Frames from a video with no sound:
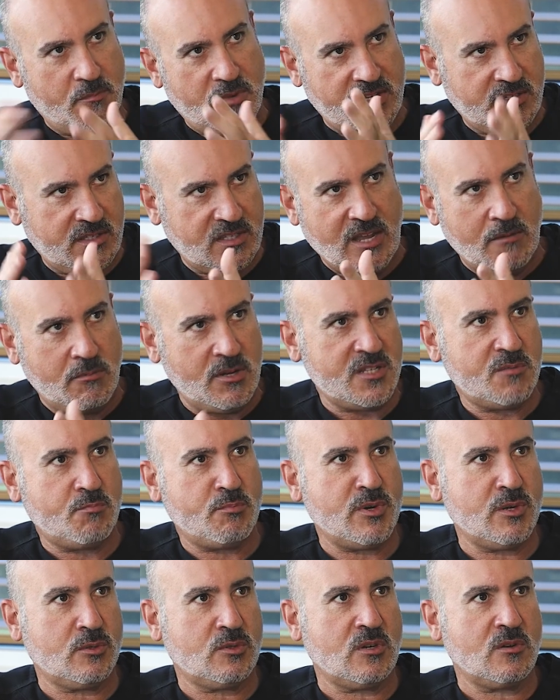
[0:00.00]
established
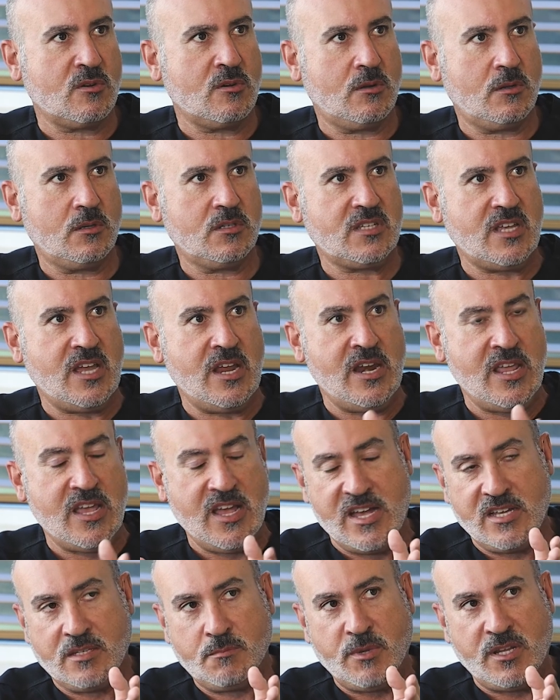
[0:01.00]
protocols, and it
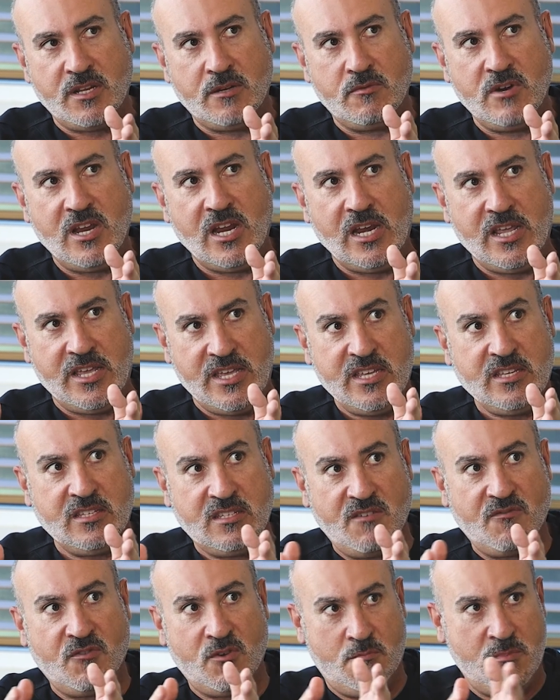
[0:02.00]
has been really
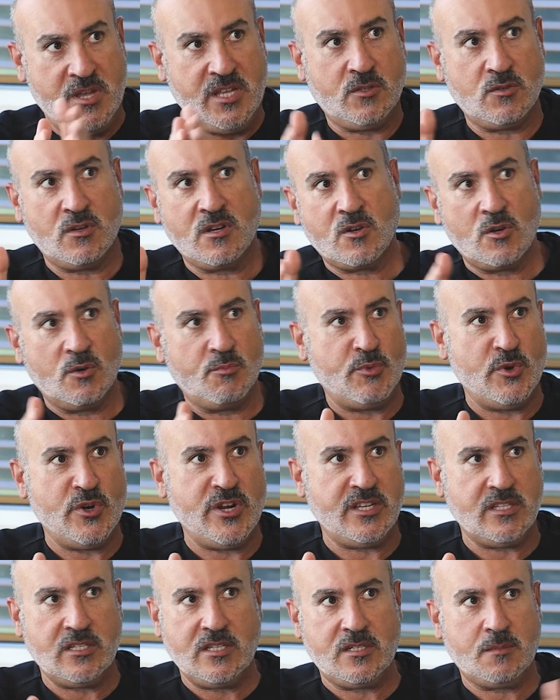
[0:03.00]
easy for me to
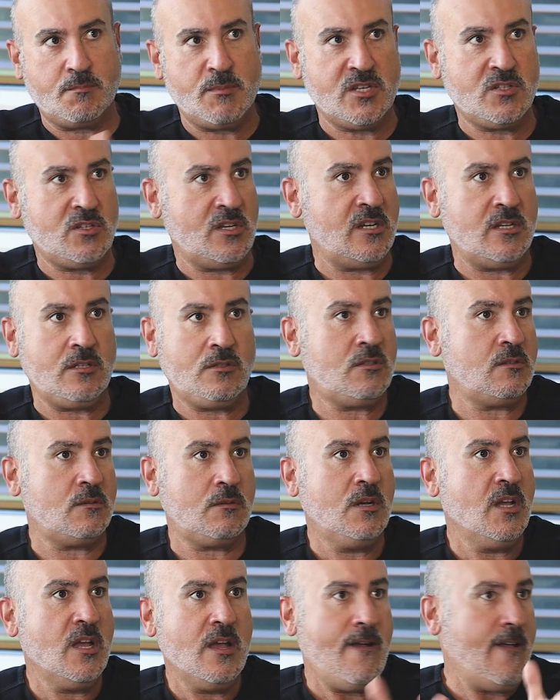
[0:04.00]
incorporate this machine
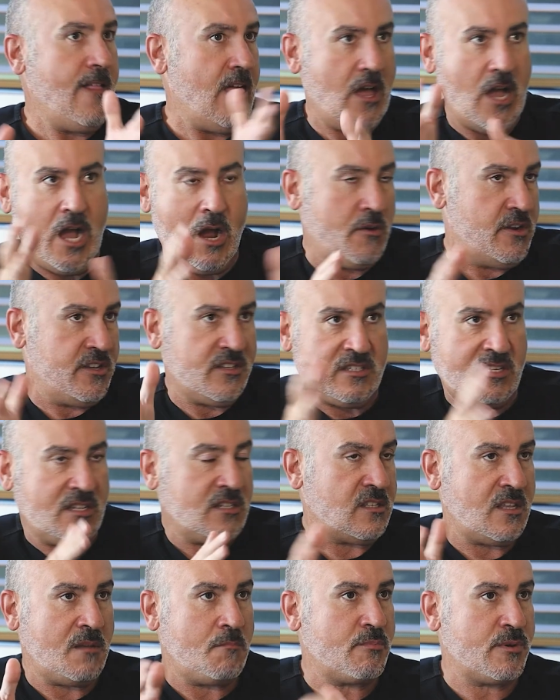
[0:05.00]
into our
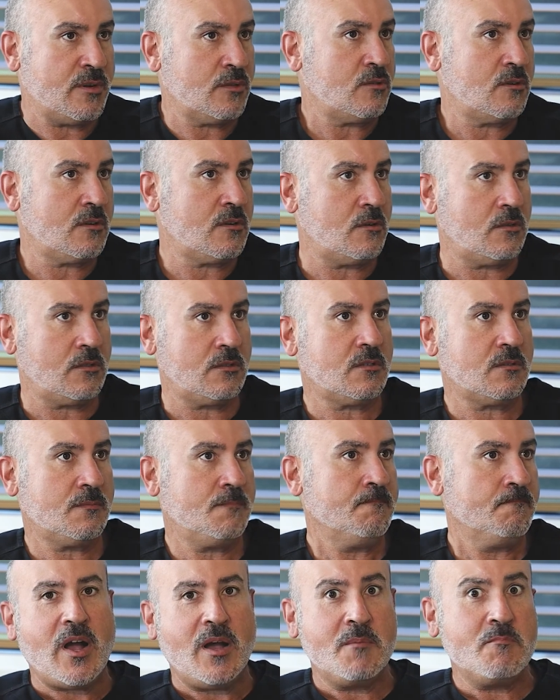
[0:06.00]
existing protocols.
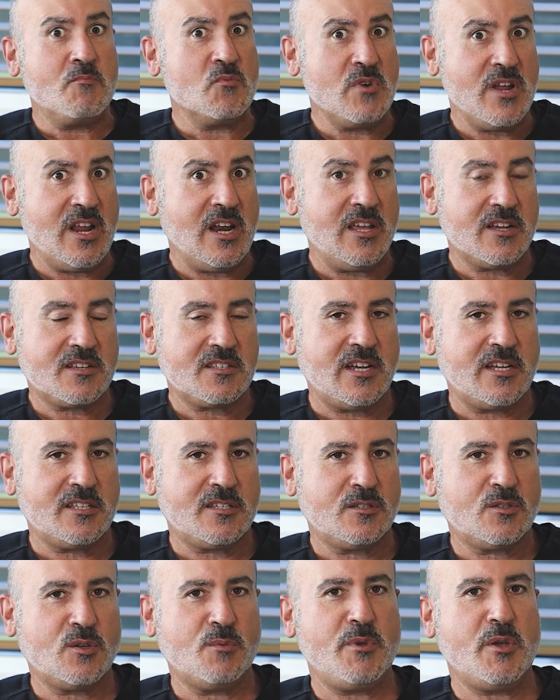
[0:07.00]
I'm really
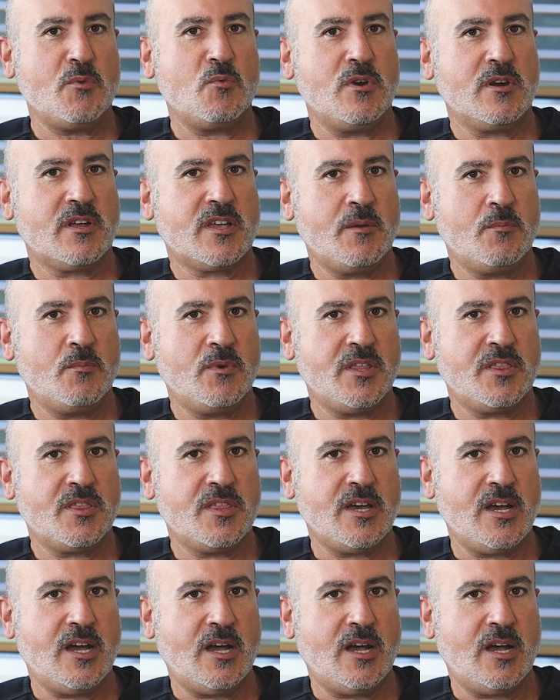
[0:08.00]
excited to be working with